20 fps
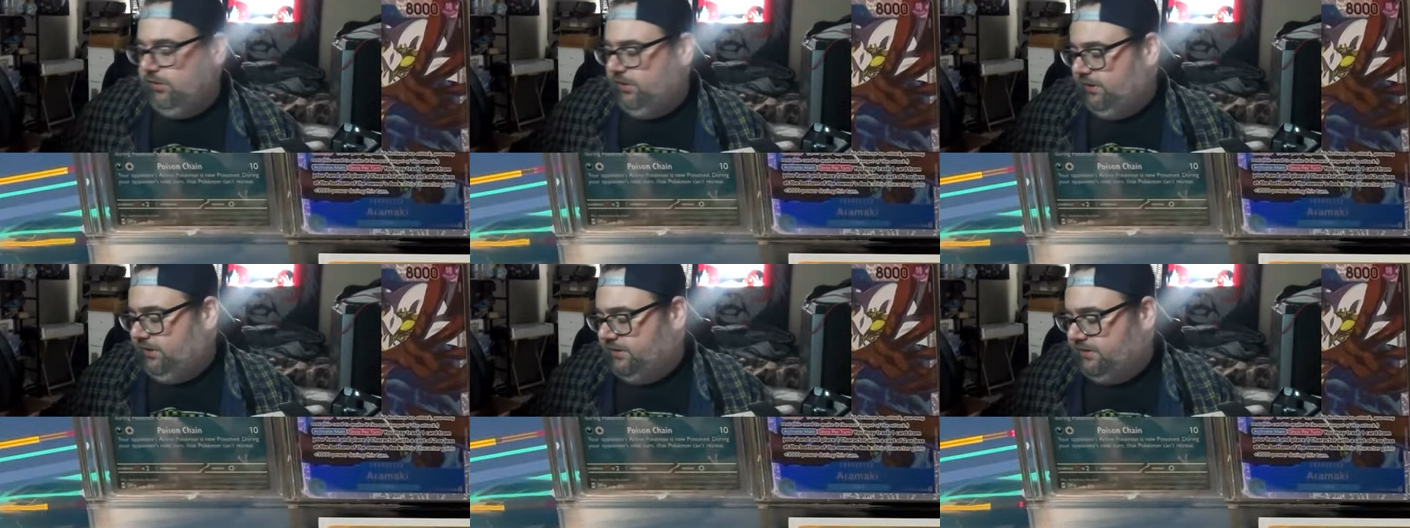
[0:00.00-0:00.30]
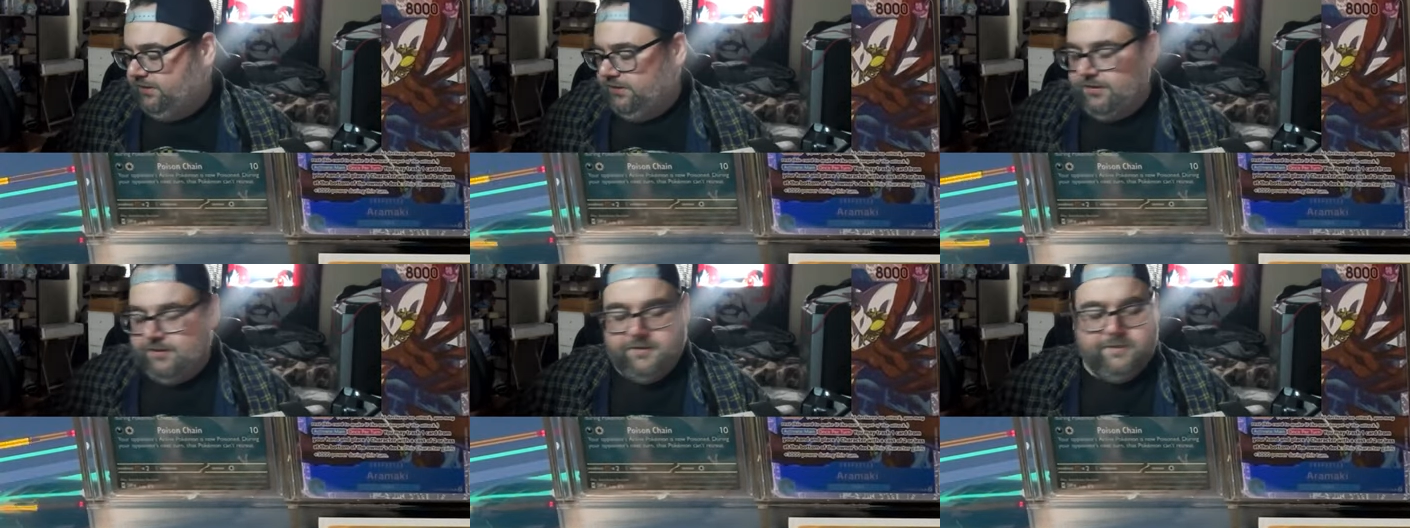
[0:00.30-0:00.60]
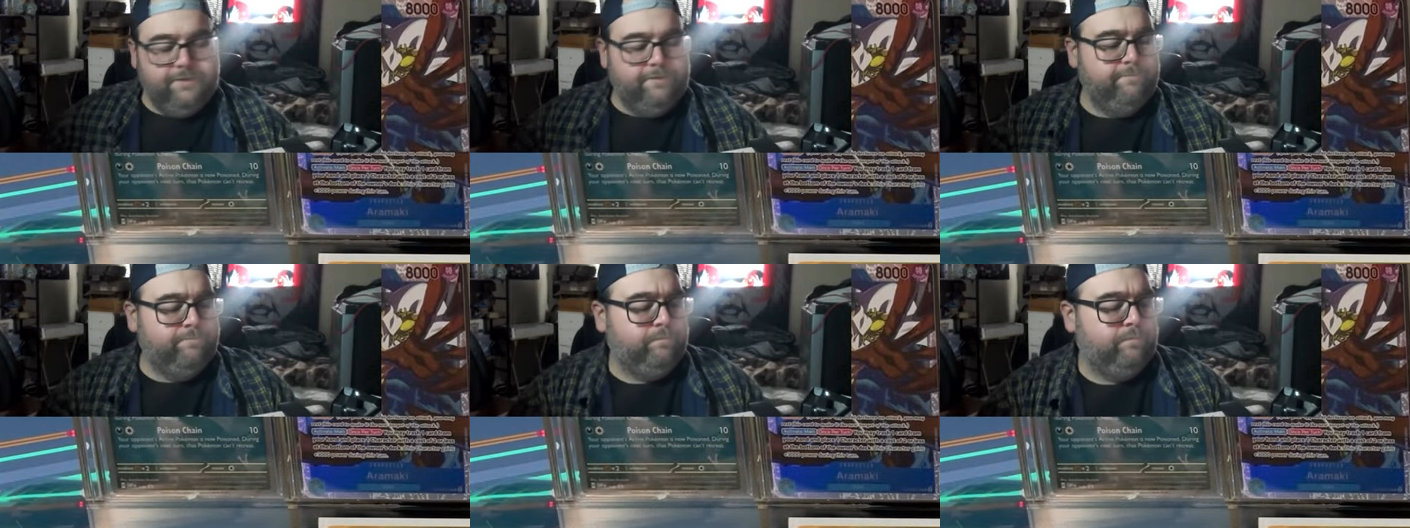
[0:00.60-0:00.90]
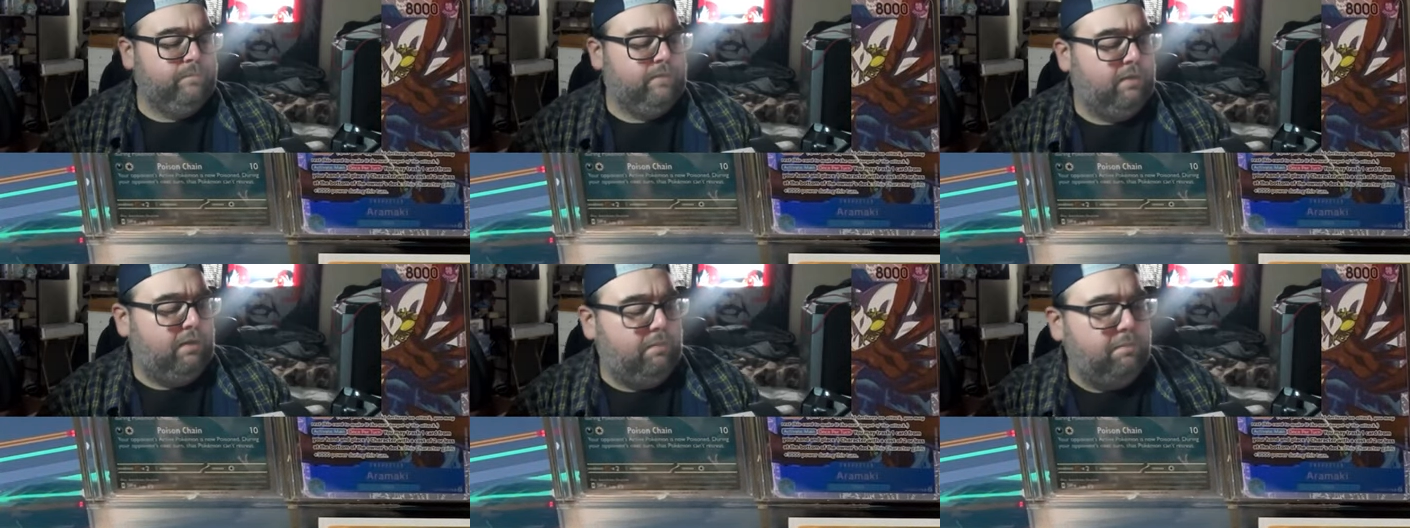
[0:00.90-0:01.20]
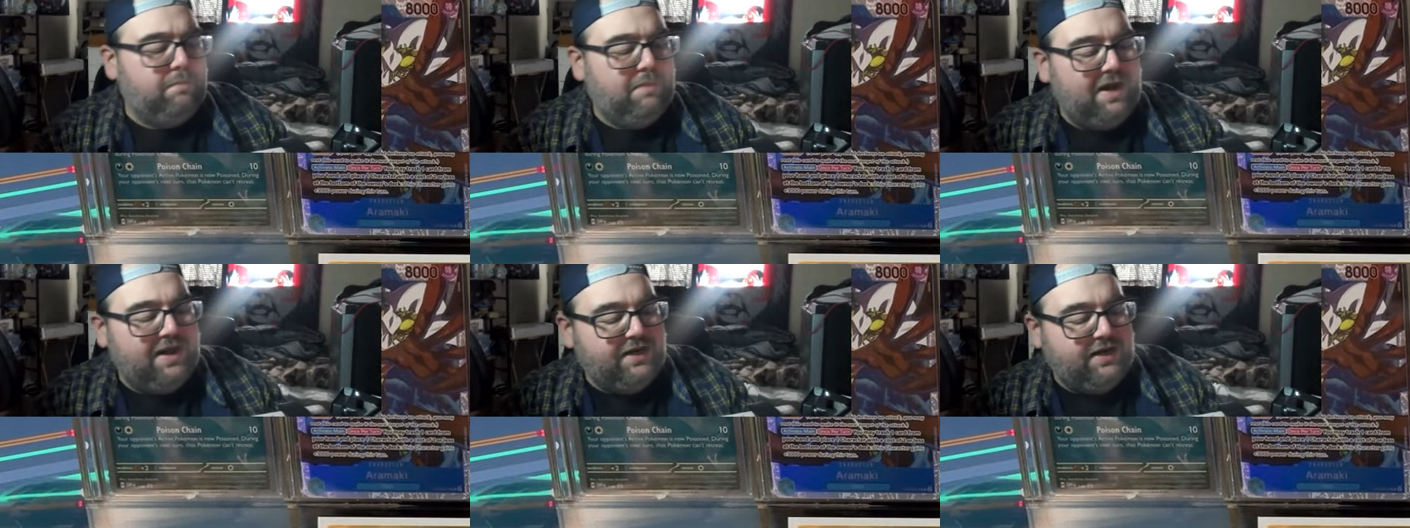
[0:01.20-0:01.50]
it is.
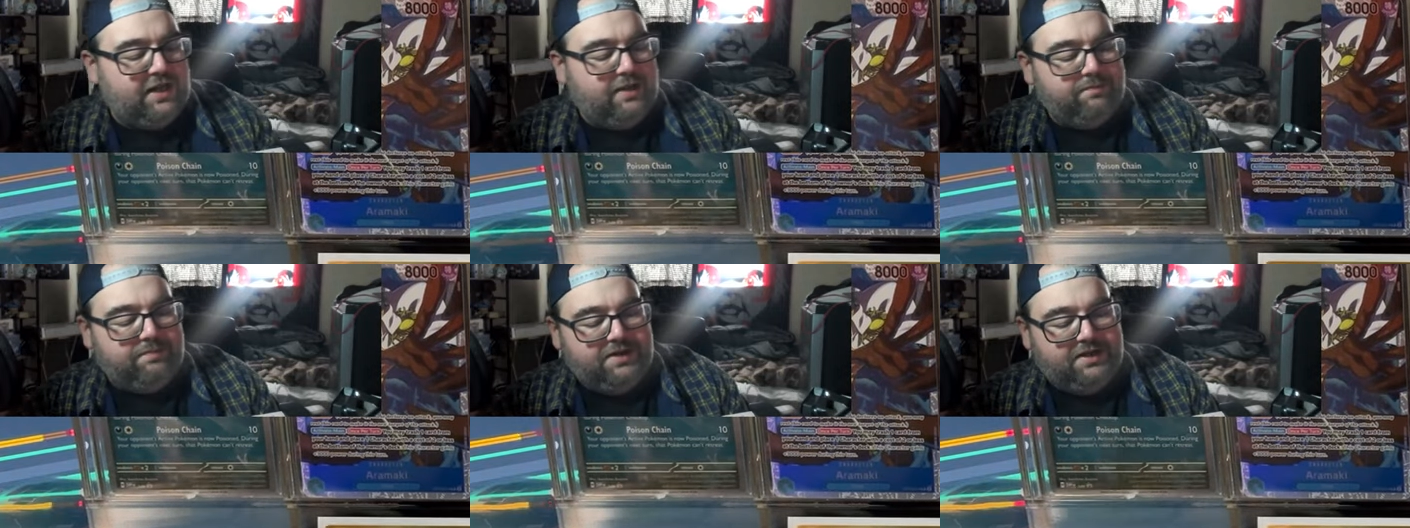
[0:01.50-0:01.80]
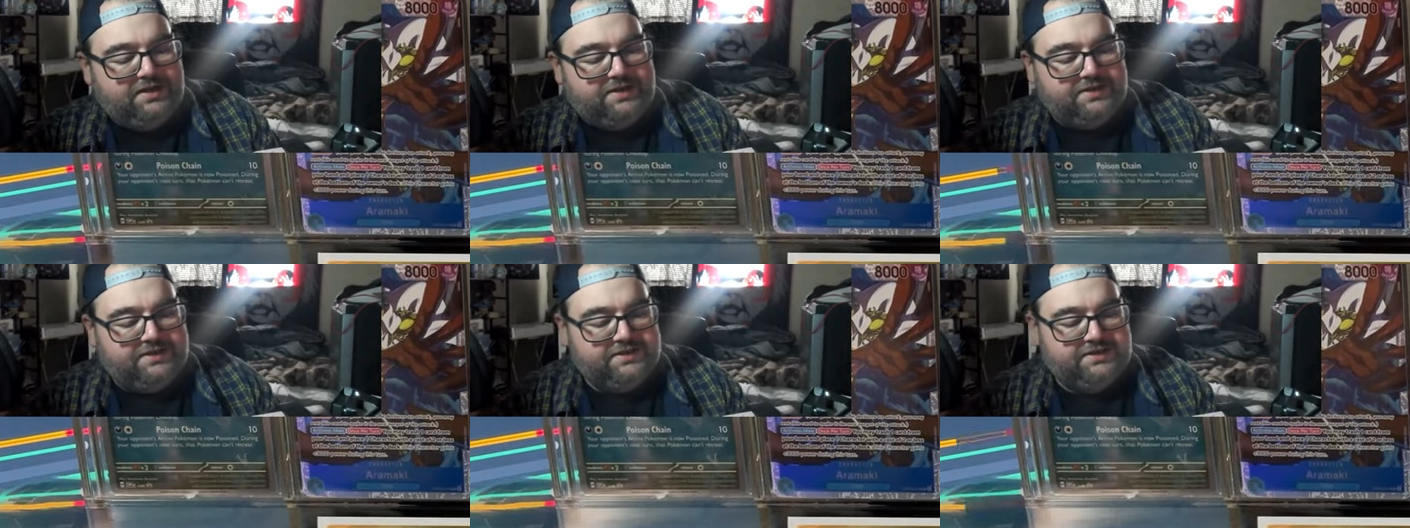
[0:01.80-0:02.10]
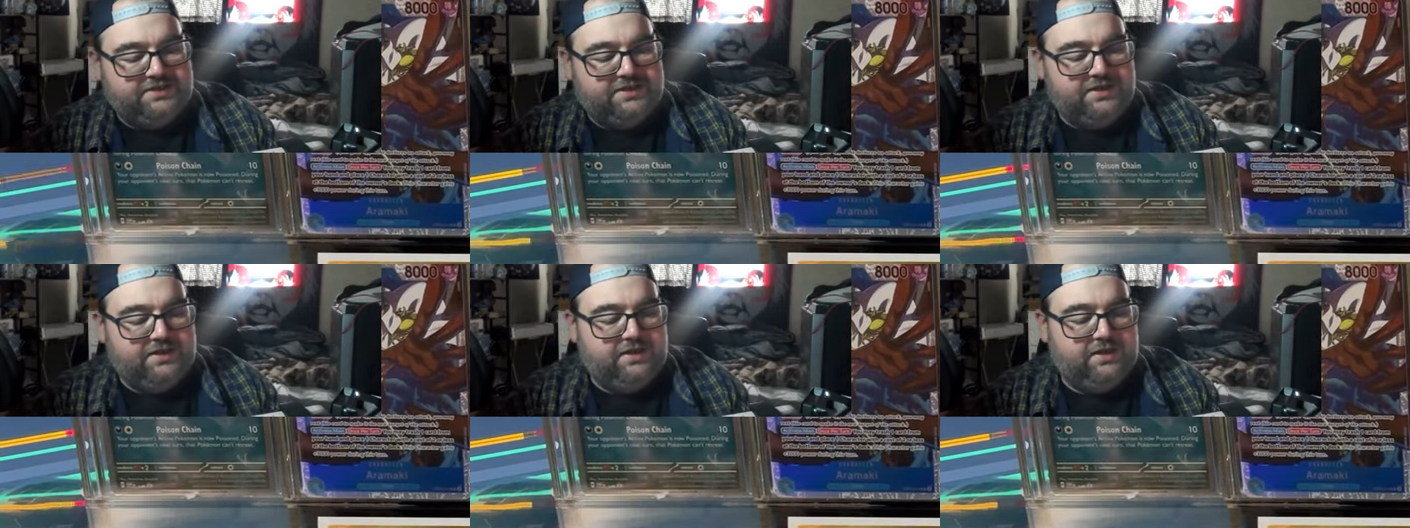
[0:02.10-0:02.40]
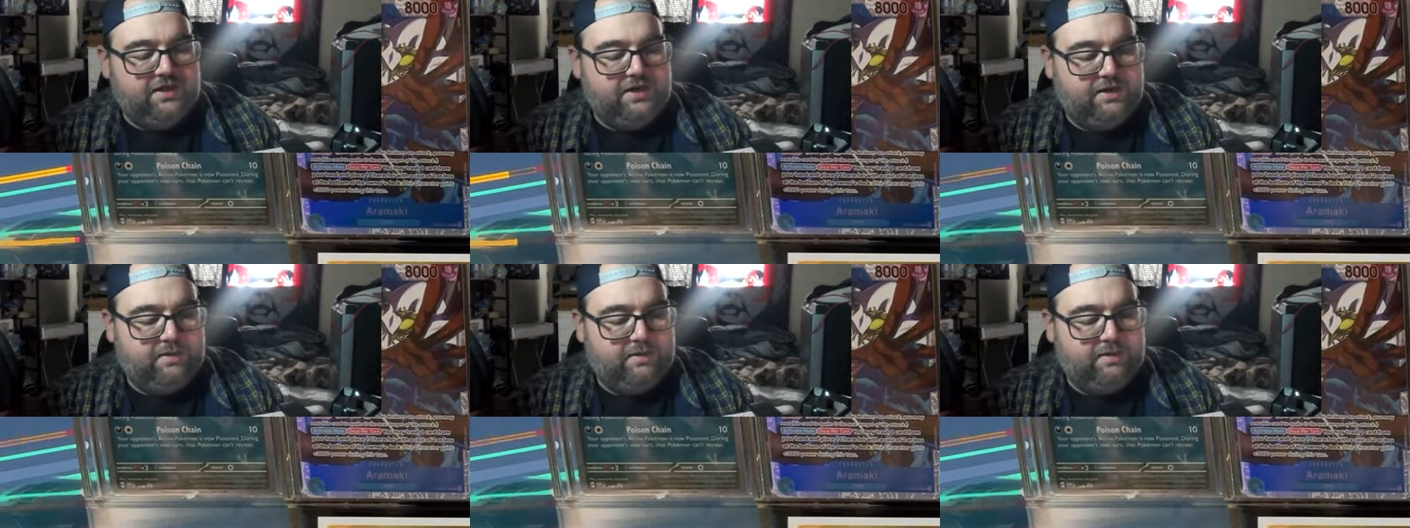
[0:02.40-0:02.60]
Might not be in this set,